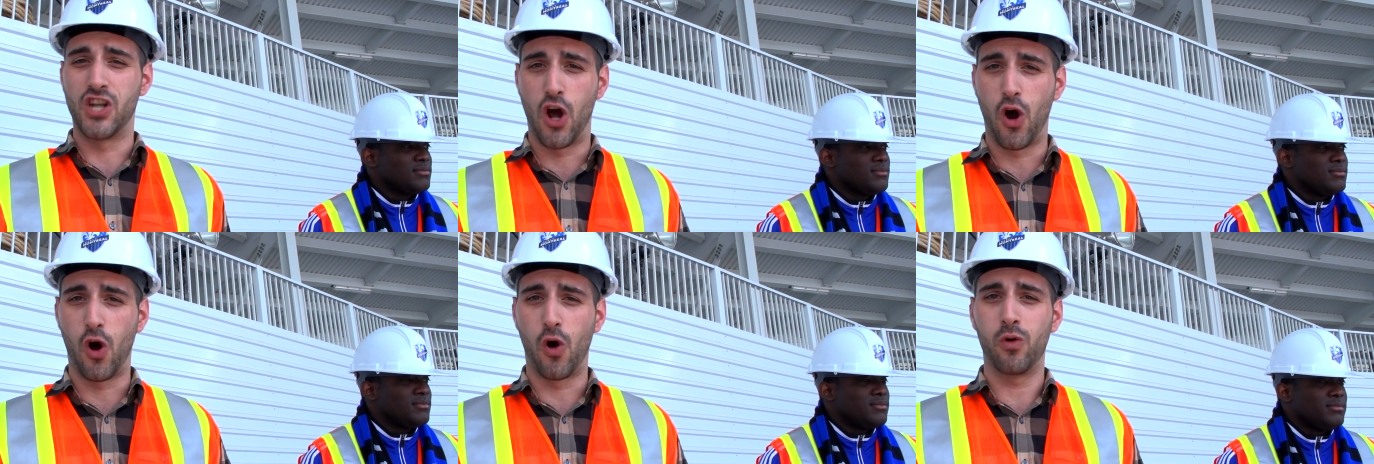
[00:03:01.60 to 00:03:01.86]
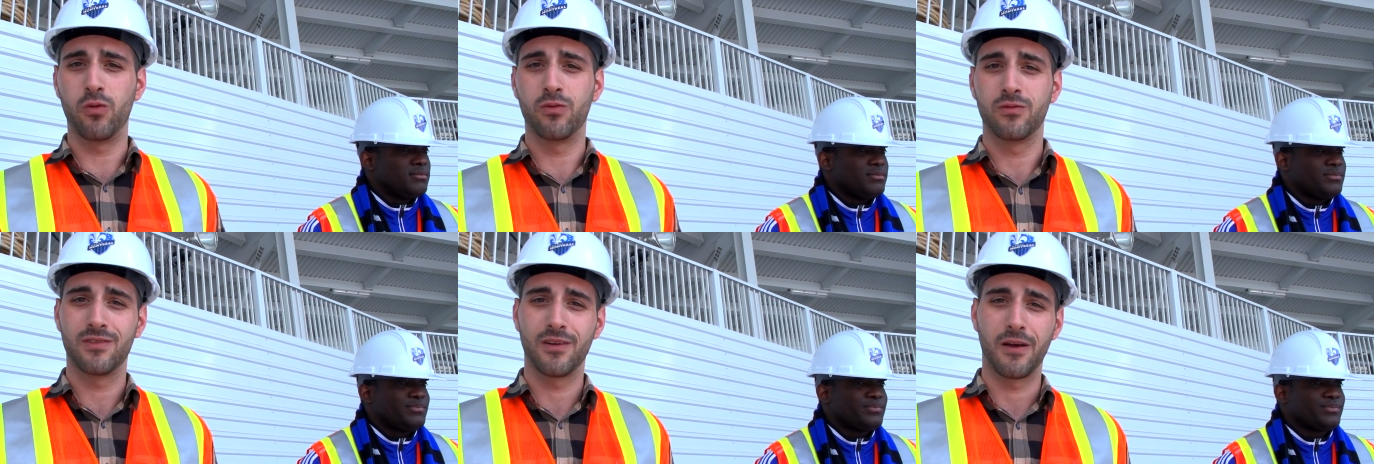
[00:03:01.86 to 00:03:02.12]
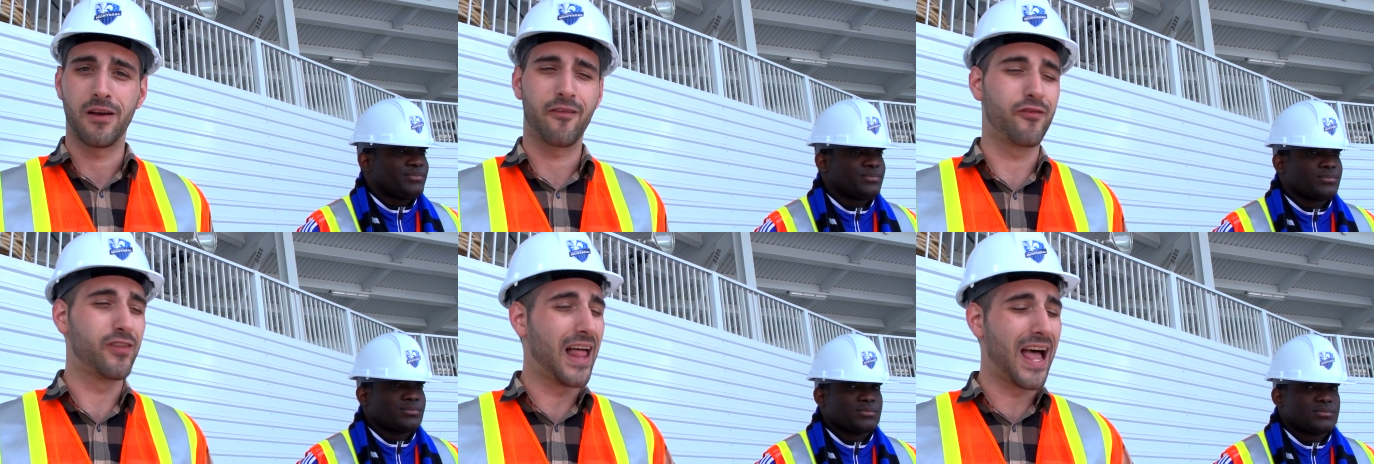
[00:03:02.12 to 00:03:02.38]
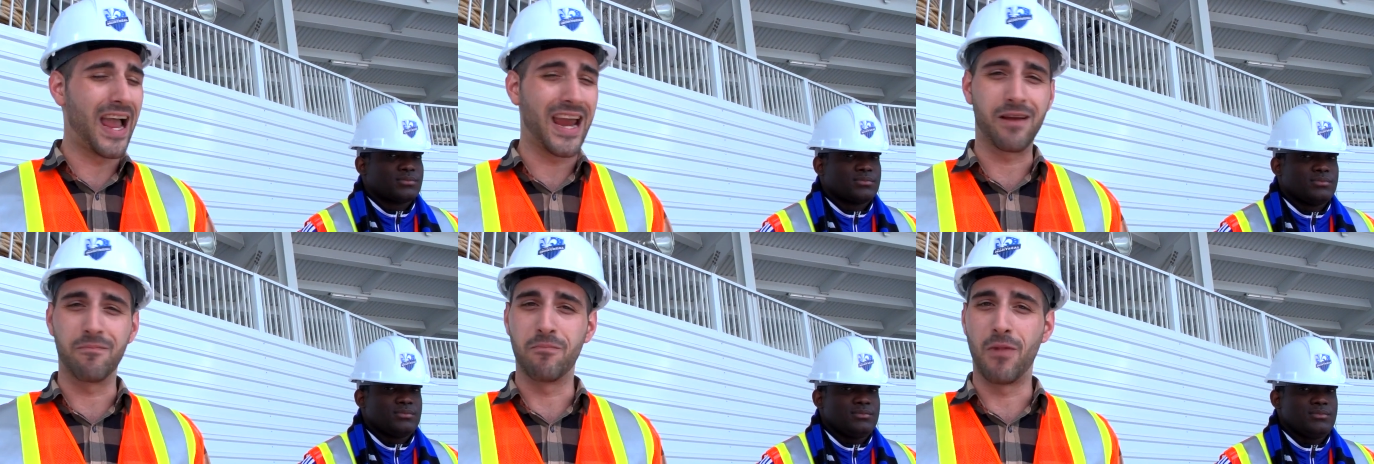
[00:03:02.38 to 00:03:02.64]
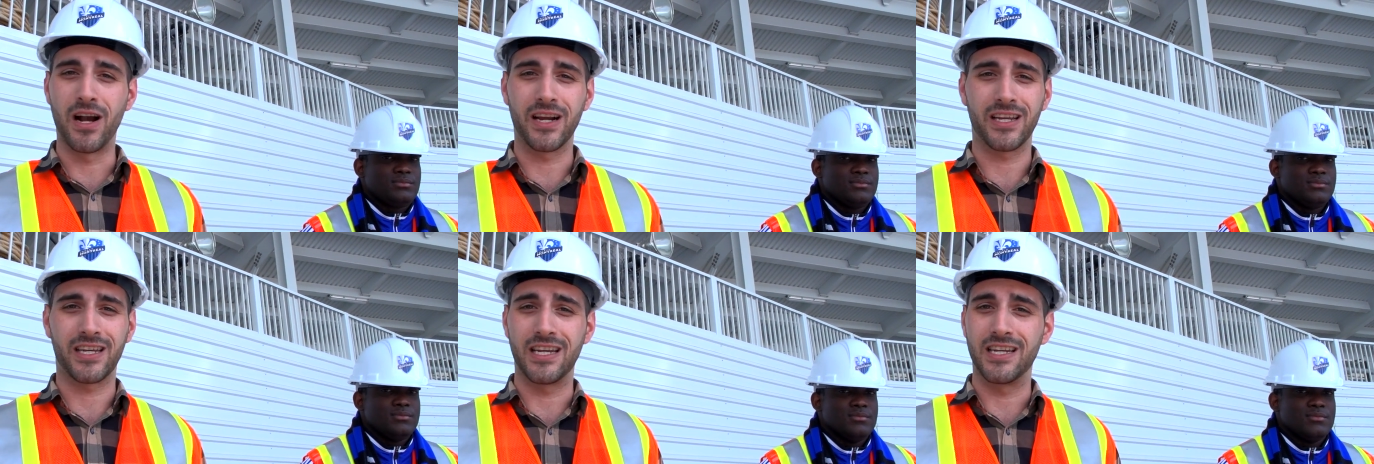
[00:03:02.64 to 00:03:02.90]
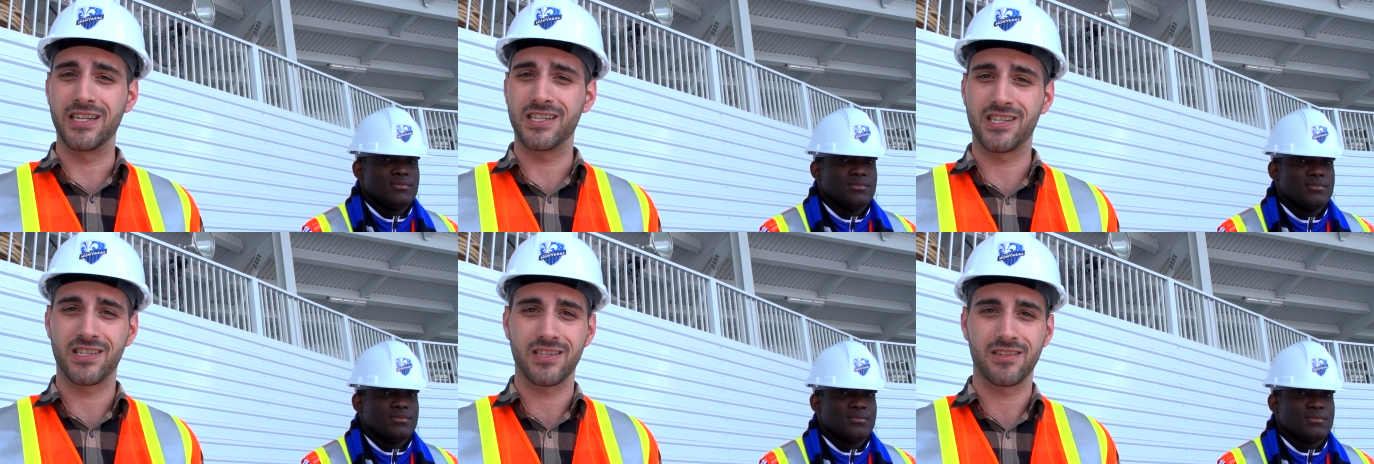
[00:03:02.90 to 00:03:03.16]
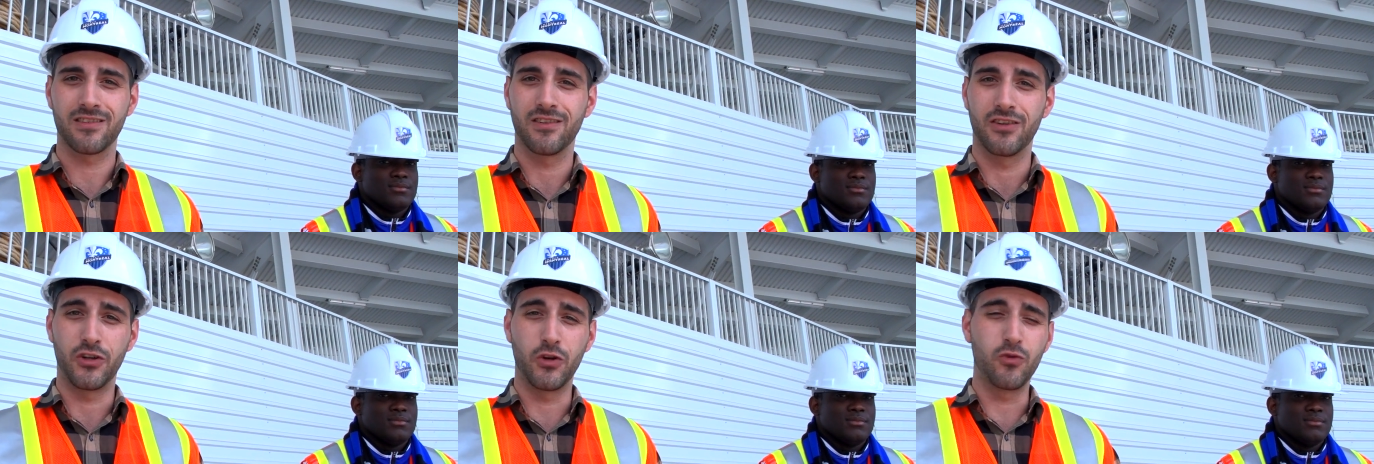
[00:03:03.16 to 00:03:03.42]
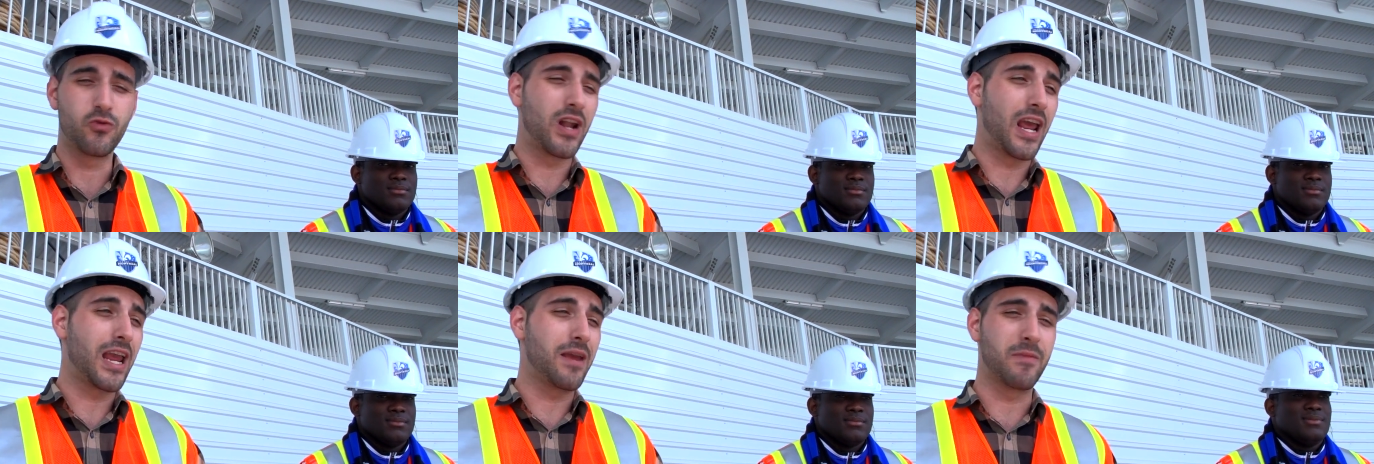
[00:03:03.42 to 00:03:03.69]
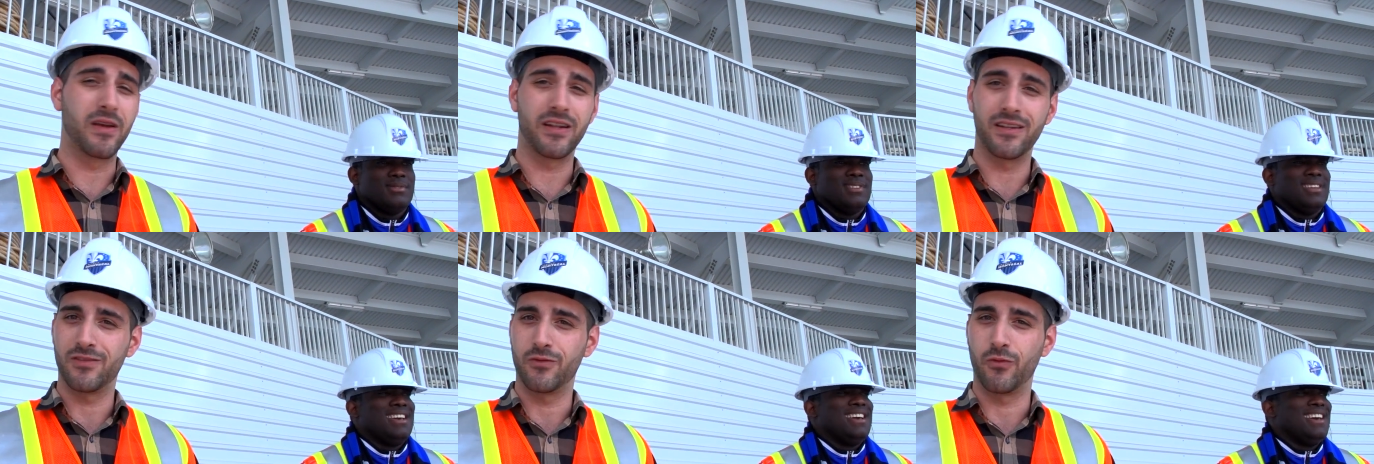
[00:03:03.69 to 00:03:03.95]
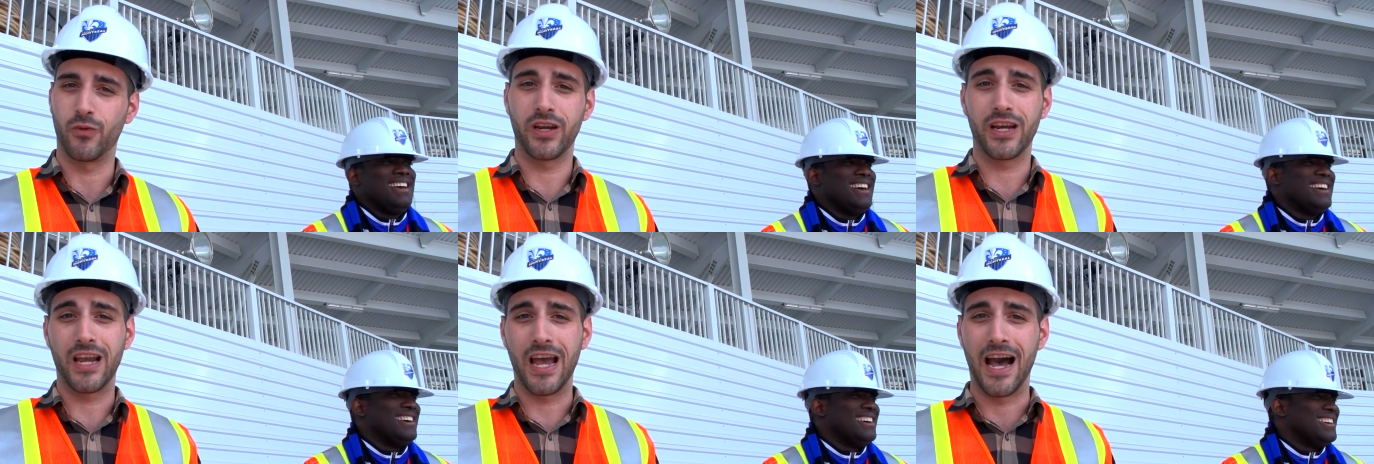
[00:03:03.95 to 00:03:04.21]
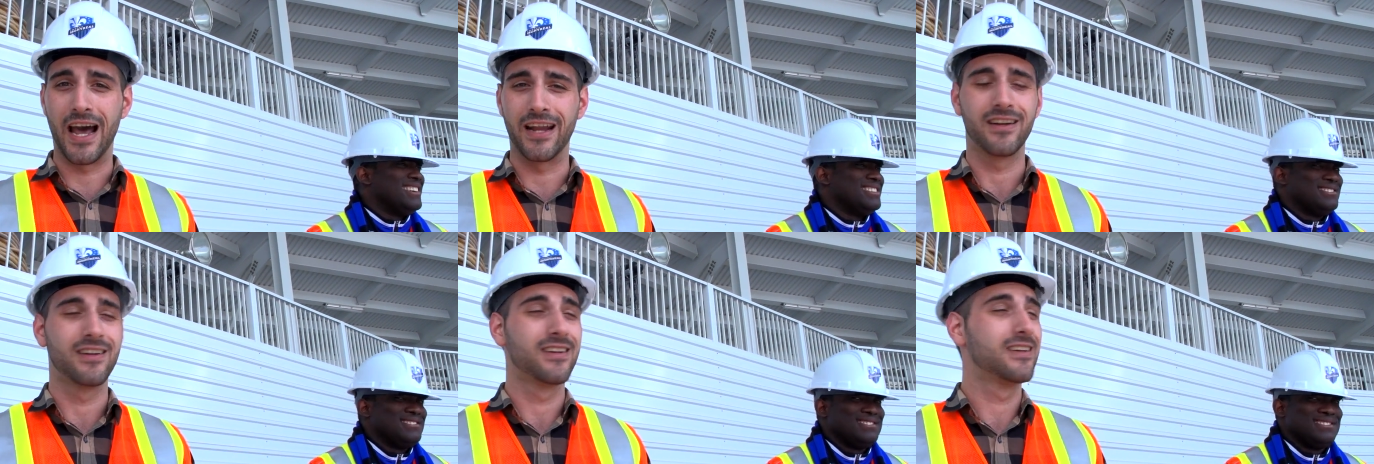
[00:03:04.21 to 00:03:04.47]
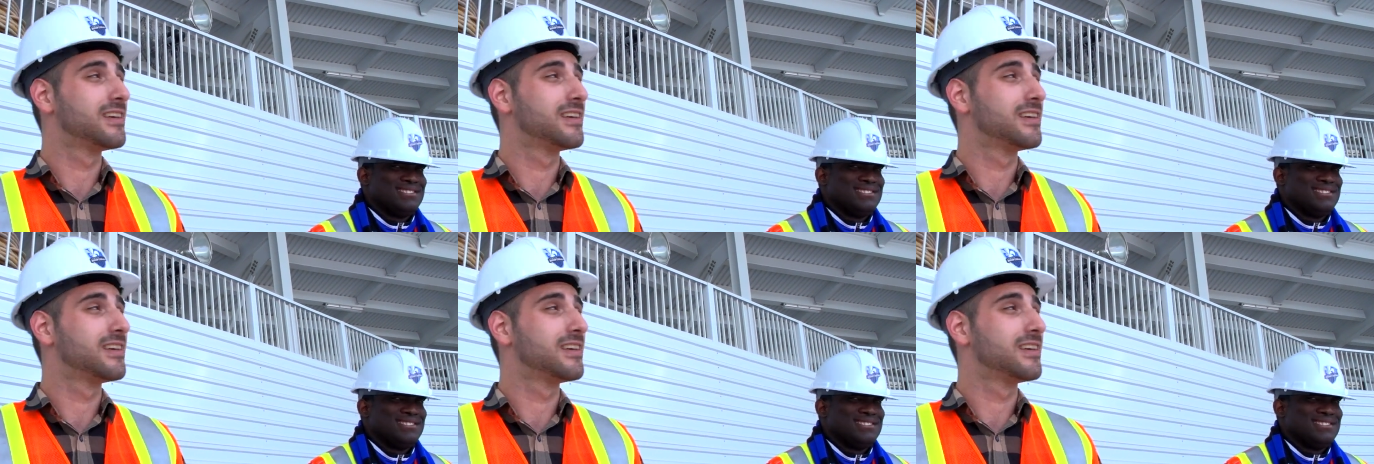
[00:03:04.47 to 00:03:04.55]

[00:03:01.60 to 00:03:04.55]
Speaker 1: snow, flying monkeys, you name it, we got it.